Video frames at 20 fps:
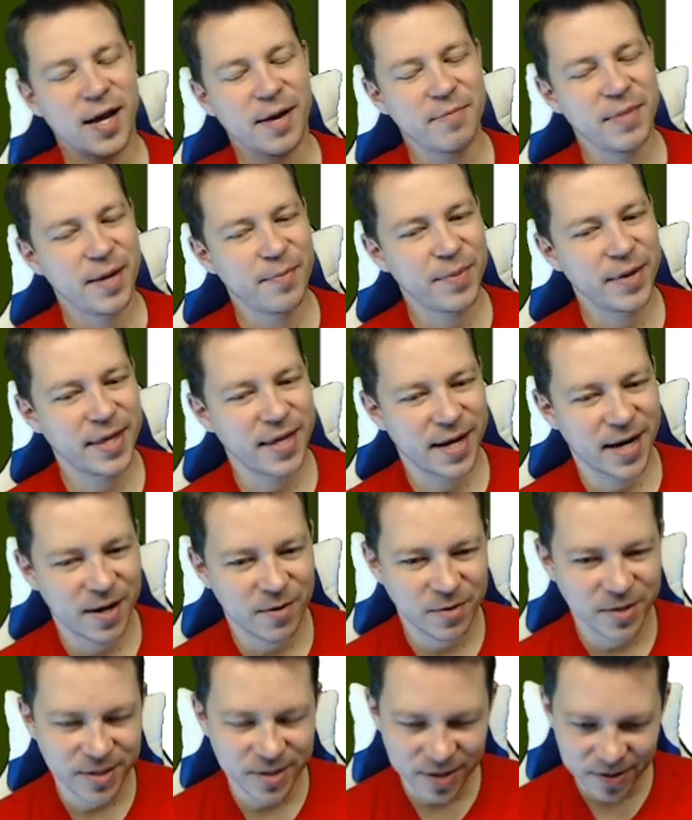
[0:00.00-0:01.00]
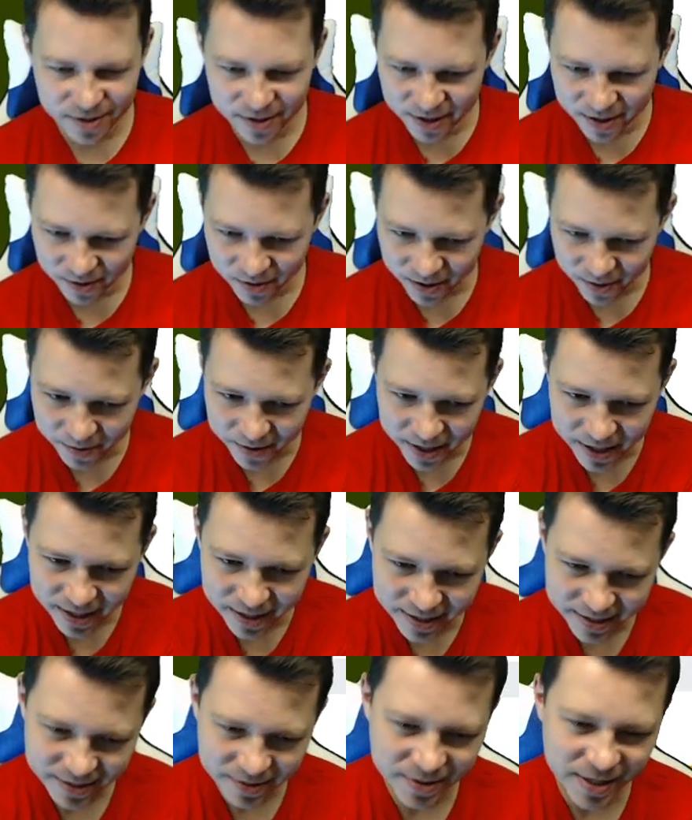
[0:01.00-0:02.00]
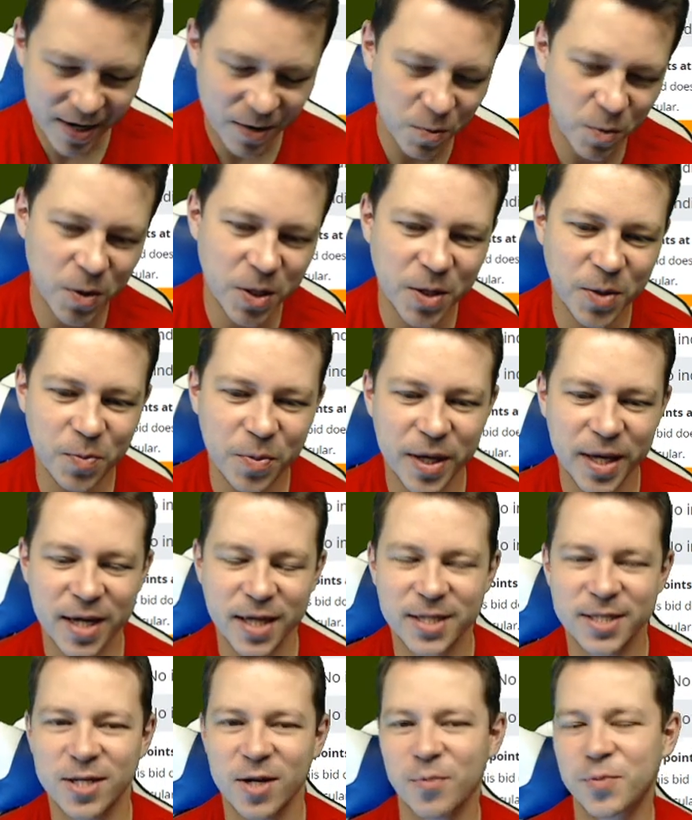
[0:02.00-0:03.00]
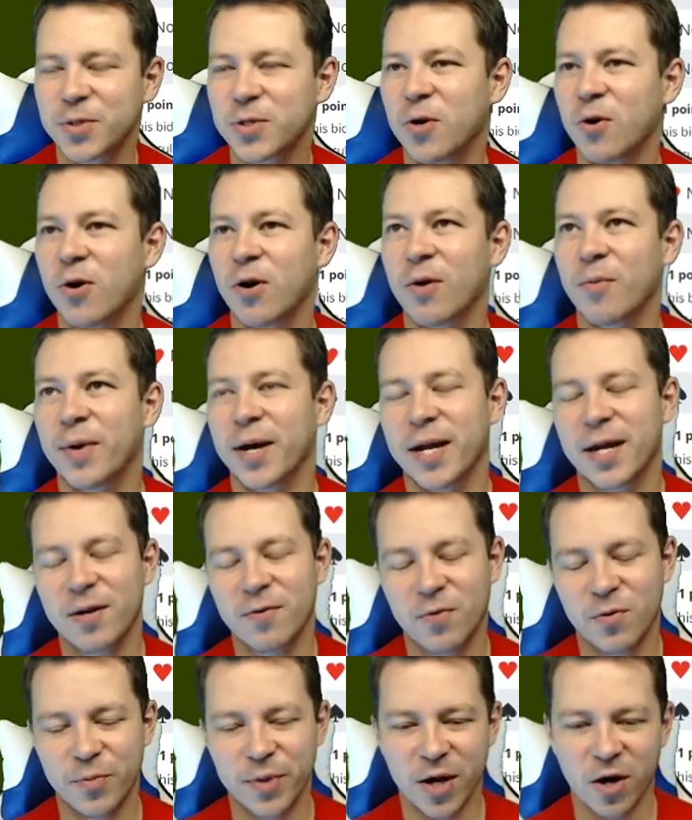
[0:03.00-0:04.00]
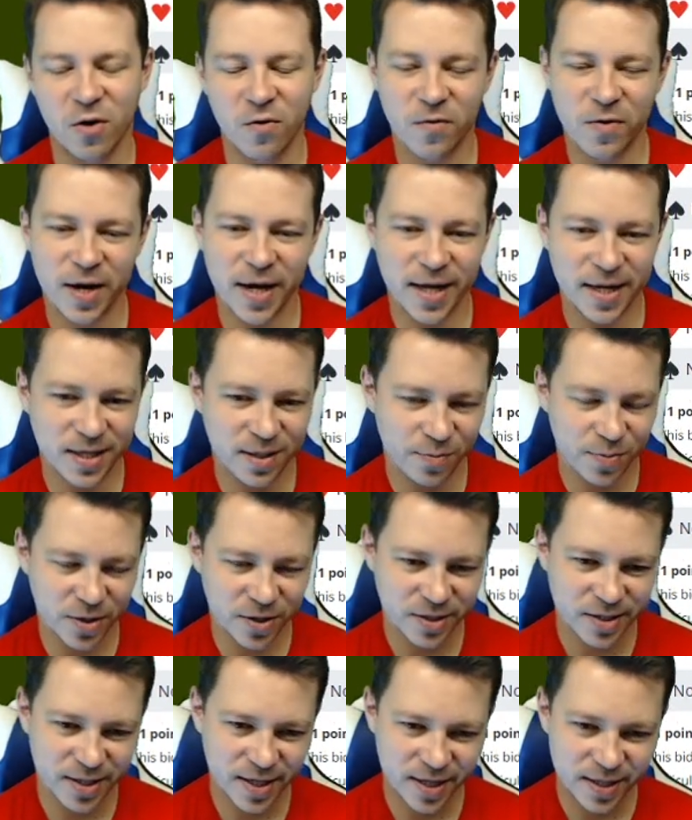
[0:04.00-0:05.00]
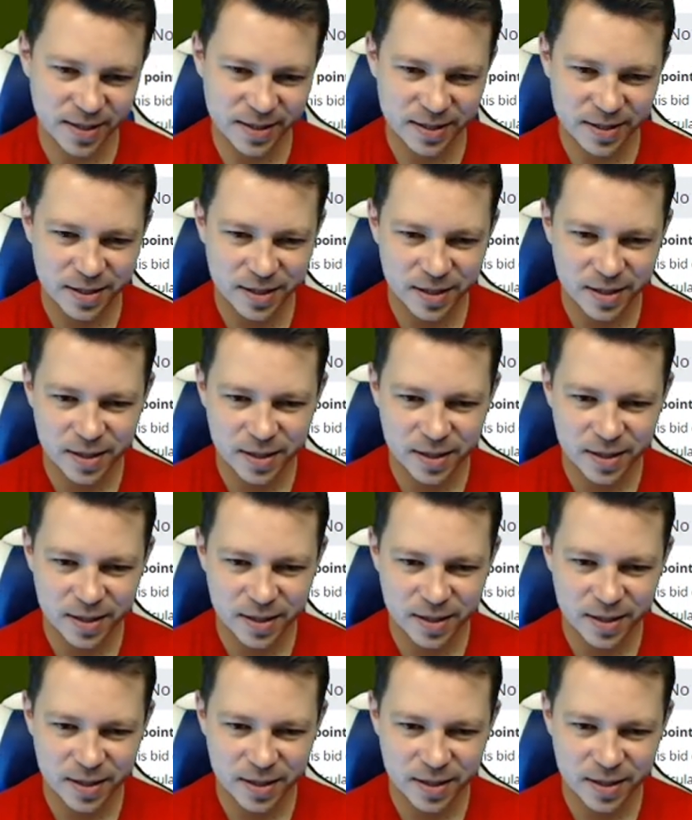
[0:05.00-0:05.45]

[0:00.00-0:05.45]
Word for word: I'm happy that I was not the only one. So that wouldn't be a top score, but it will be over 80%.